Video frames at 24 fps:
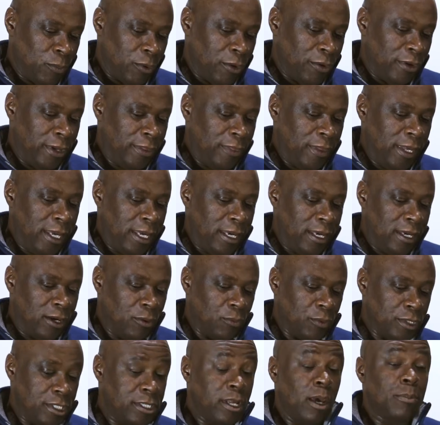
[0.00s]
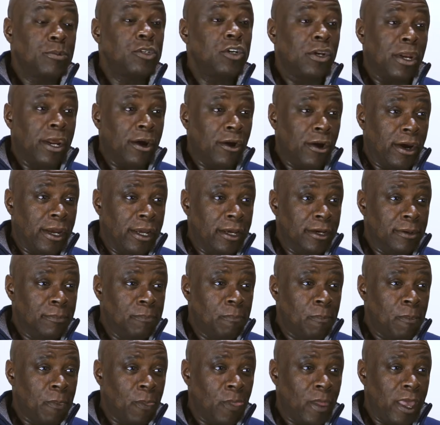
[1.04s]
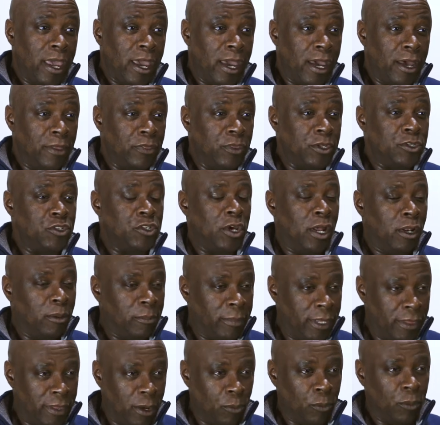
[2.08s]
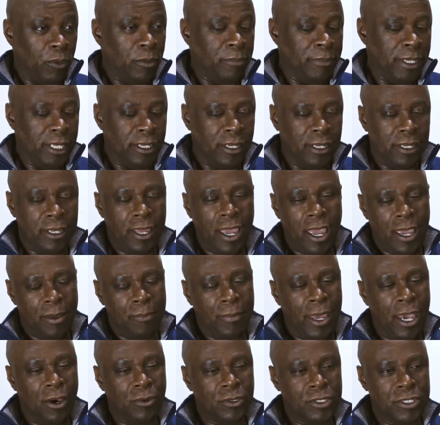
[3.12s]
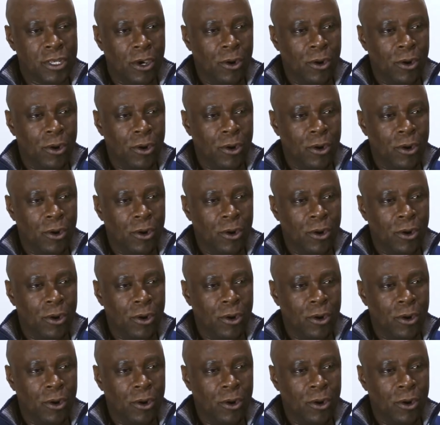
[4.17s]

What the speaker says: We're in the reception area, and the gentleman that we're meeting came out.